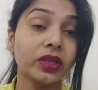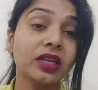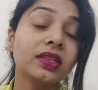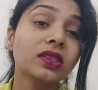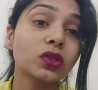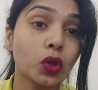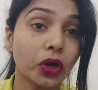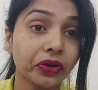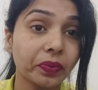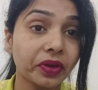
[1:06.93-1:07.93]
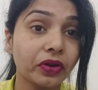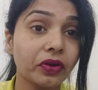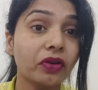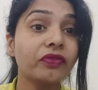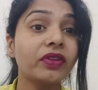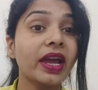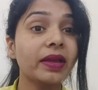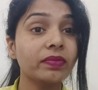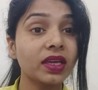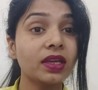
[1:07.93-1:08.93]
that it's a shorter period of
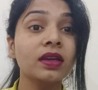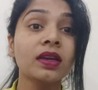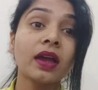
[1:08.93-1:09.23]
time thing,